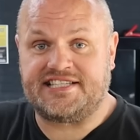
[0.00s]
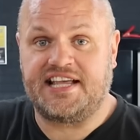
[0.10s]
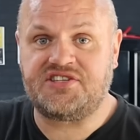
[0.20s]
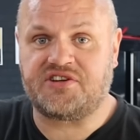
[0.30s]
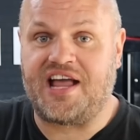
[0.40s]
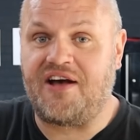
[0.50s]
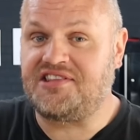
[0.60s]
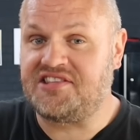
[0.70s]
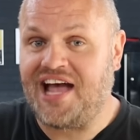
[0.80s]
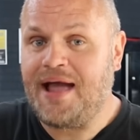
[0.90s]
sensor. Now, at
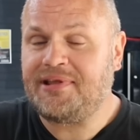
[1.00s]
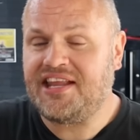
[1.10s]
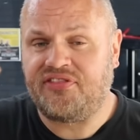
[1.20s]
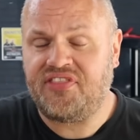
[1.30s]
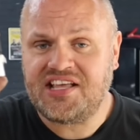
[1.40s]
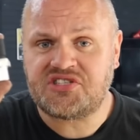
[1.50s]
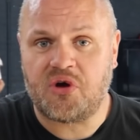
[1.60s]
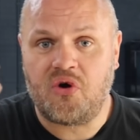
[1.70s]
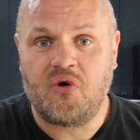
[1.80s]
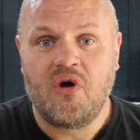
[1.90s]
the time, I didn't think
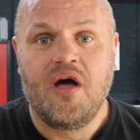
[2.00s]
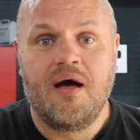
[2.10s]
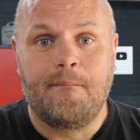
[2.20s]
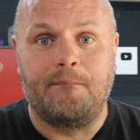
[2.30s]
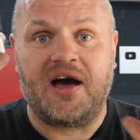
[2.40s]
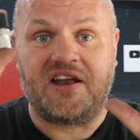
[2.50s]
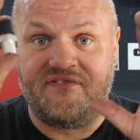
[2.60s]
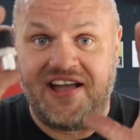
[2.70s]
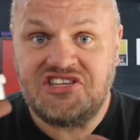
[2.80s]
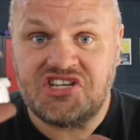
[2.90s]
so, but
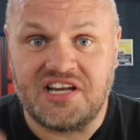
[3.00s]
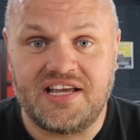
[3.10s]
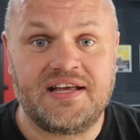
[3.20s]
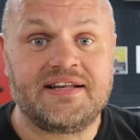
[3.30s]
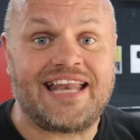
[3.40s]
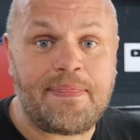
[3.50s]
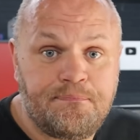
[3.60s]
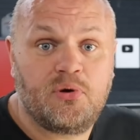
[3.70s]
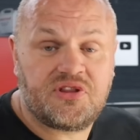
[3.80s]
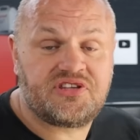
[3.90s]
eventually,
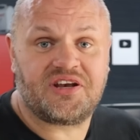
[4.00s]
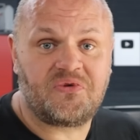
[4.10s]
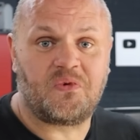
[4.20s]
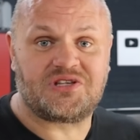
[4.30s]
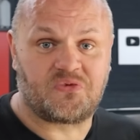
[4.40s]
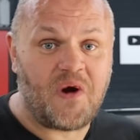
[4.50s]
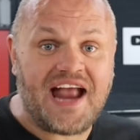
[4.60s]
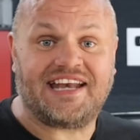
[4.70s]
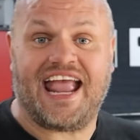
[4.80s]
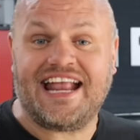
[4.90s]
that bulletin was
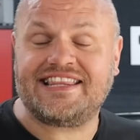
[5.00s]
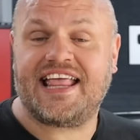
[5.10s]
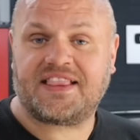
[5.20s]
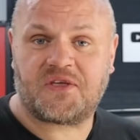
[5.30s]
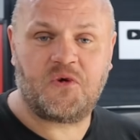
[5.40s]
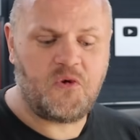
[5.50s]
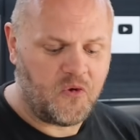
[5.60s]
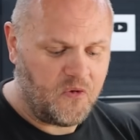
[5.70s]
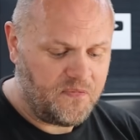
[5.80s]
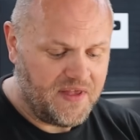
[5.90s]
right. Ain't that
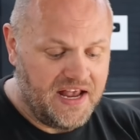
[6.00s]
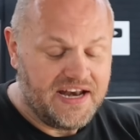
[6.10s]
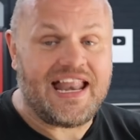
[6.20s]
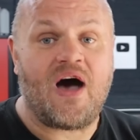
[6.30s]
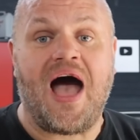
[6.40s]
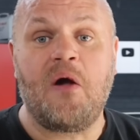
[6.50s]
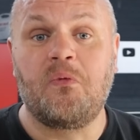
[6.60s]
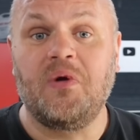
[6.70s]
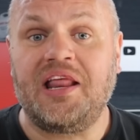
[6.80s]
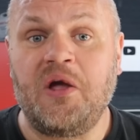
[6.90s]
cool? Now, I
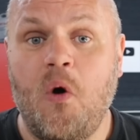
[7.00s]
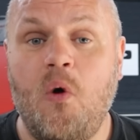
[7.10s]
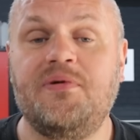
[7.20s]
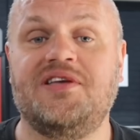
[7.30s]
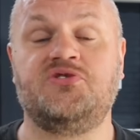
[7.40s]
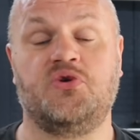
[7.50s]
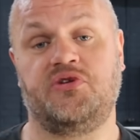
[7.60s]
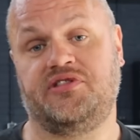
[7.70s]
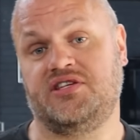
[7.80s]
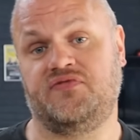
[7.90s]
really hope you
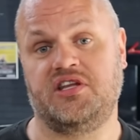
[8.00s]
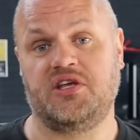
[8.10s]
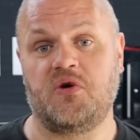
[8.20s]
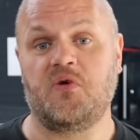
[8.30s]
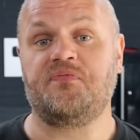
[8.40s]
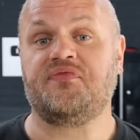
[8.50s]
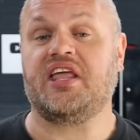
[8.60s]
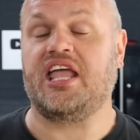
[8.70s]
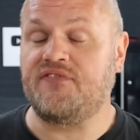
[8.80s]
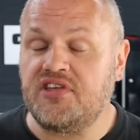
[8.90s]
enjoyed this video.
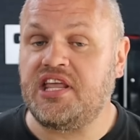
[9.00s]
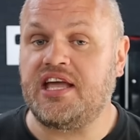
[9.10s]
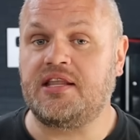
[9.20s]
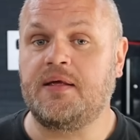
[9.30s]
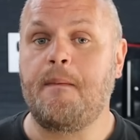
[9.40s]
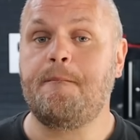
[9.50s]
If you did,